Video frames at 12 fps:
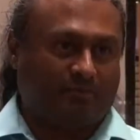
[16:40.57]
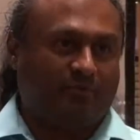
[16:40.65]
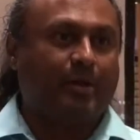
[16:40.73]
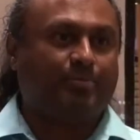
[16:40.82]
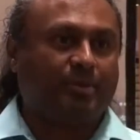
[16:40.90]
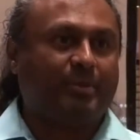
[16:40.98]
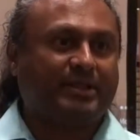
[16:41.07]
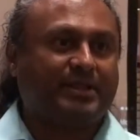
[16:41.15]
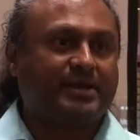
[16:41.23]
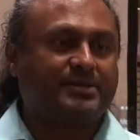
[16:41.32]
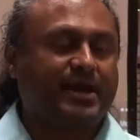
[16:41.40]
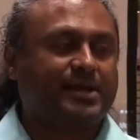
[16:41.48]
implement
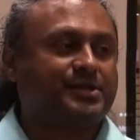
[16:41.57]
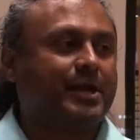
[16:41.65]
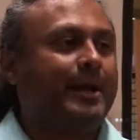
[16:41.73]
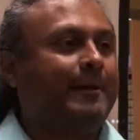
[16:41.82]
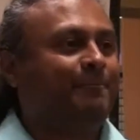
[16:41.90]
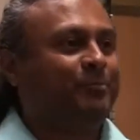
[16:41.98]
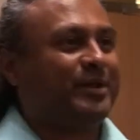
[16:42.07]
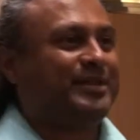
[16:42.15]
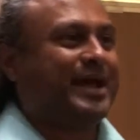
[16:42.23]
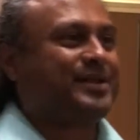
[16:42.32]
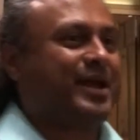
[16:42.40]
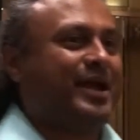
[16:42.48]
that test, but
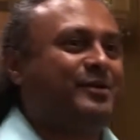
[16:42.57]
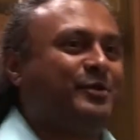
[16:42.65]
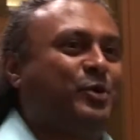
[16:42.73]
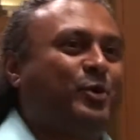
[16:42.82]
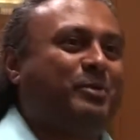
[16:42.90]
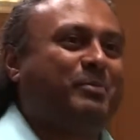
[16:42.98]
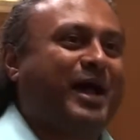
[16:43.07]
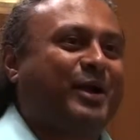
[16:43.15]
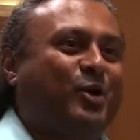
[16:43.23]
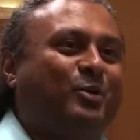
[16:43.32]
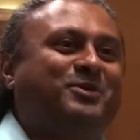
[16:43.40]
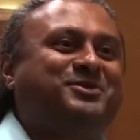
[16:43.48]
that's kind of going back
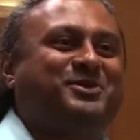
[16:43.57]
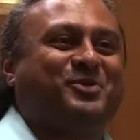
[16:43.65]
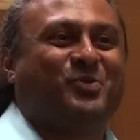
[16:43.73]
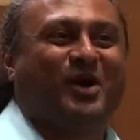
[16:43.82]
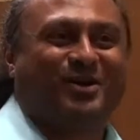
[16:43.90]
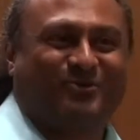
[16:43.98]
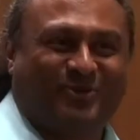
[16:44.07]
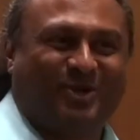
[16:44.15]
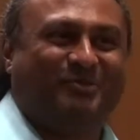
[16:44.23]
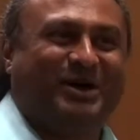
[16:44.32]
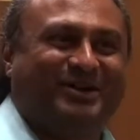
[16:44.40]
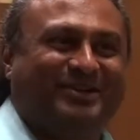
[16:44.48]
almost to the waterfall
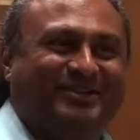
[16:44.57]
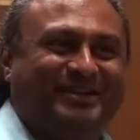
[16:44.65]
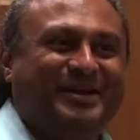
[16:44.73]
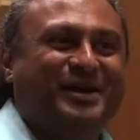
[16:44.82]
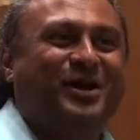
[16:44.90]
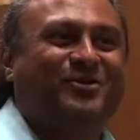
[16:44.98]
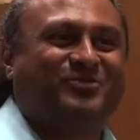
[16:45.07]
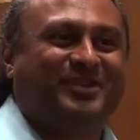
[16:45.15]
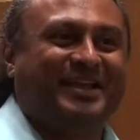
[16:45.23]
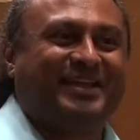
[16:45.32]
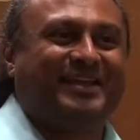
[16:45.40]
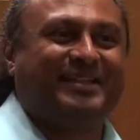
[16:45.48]
model of
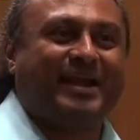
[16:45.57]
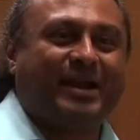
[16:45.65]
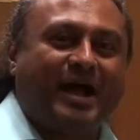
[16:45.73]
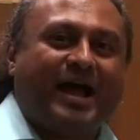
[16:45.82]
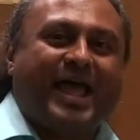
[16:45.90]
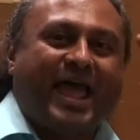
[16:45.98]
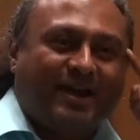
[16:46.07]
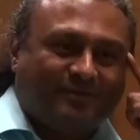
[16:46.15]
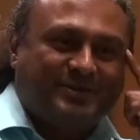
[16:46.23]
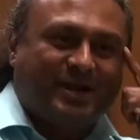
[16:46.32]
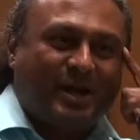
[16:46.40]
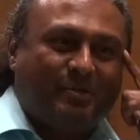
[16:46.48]
thinking that ahead of
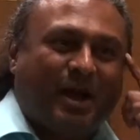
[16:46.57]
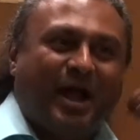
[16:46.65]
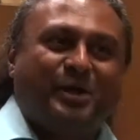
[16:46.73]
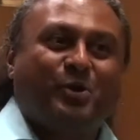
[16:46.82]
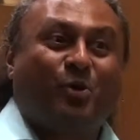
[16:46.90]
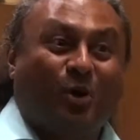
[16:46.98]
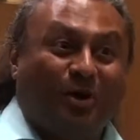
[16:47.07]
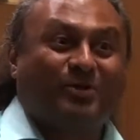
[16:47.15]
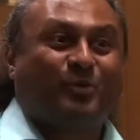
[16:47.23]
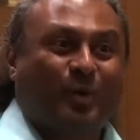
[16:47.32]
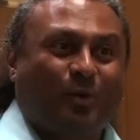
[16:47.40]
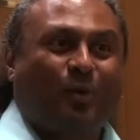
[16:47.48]
time I know all
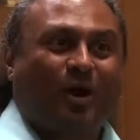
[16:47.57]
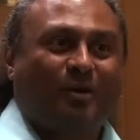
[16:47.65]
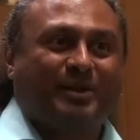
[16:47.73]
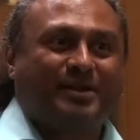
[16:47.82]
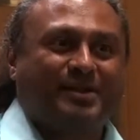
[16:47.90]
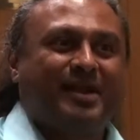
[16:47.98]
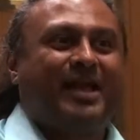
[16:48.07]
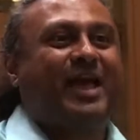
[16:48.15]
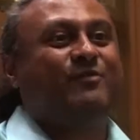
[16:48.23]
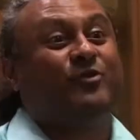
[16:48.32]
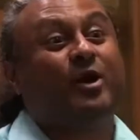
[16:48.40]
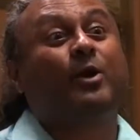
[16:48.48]
the requirements,
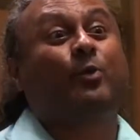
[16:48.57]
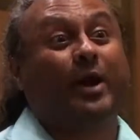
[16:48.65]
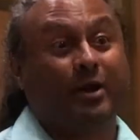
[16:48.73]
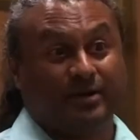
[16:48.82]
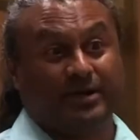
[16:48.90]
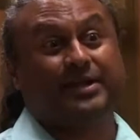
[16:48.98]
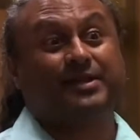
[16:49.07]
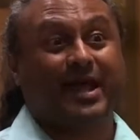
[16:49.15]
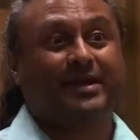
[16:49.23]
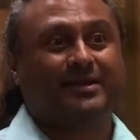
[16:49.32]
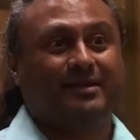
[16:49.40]
and very rarely is that